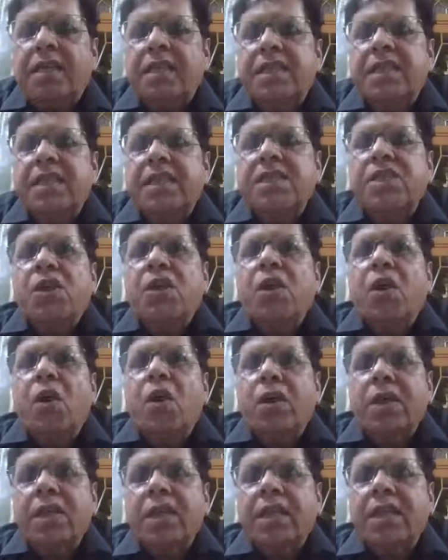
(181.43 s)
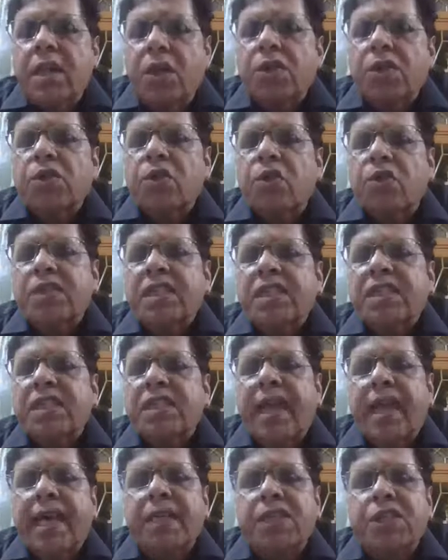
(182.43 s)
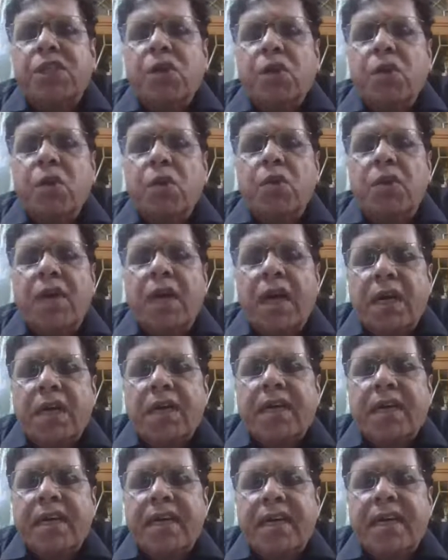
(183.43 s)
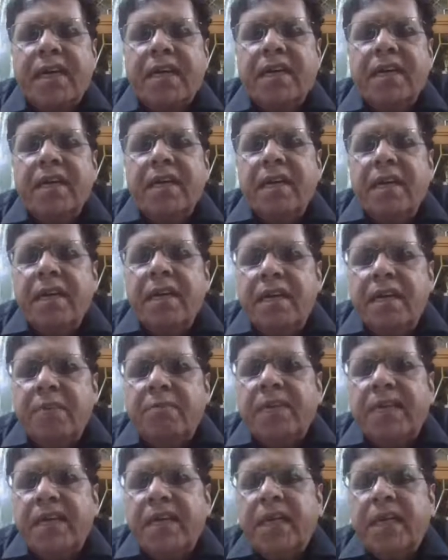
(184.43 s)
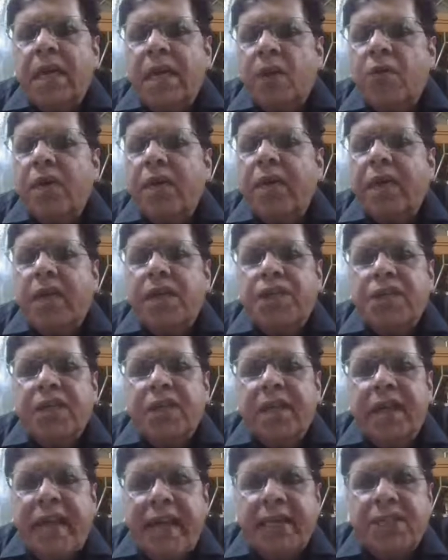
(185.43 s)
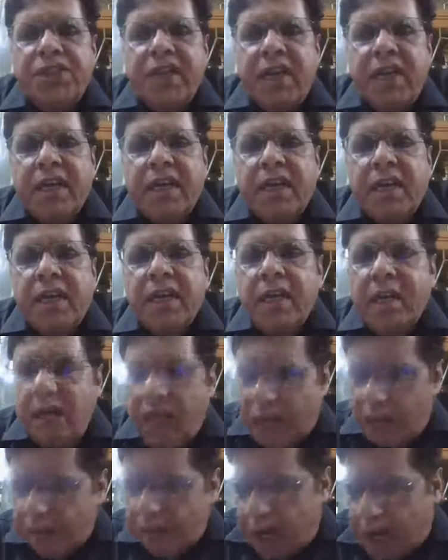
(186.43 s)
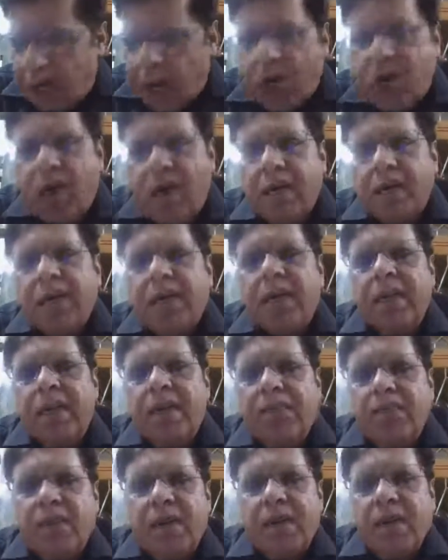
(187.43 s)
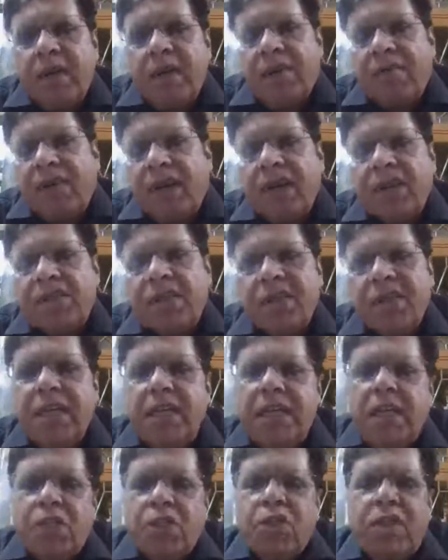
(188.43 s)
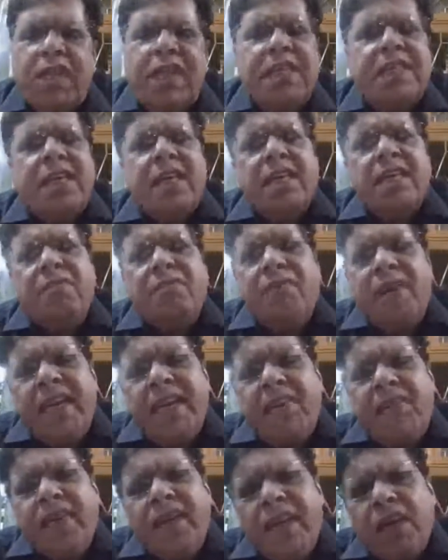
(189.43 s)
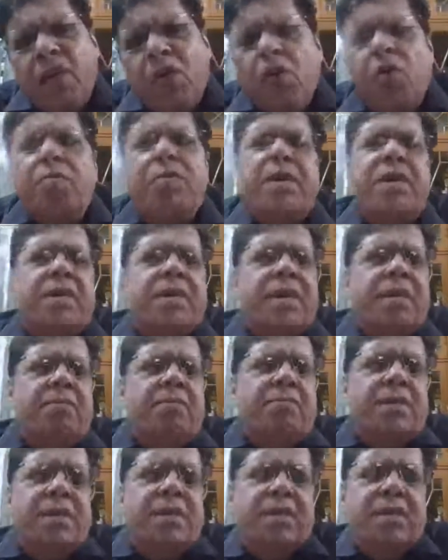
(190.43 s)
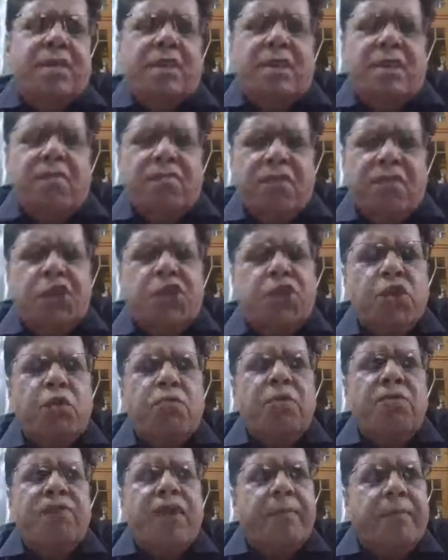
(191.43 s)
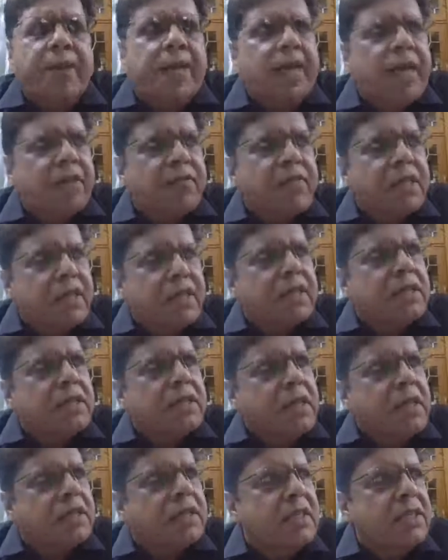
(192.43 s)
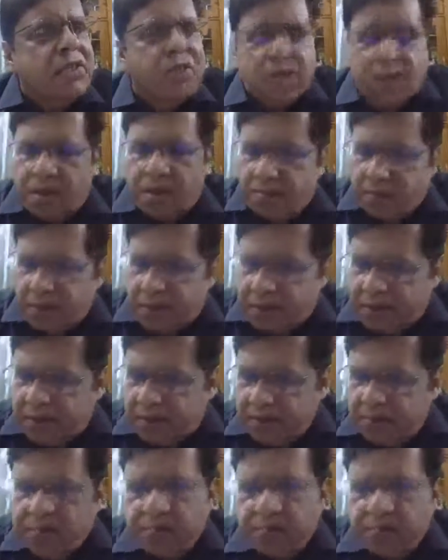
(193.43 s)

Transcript: disease or the atherosclerosis like stroke, heart attack, intermittent claudication, angina, and myocardial infarction. So these are the very, very common terms. One should be familiar with these terms.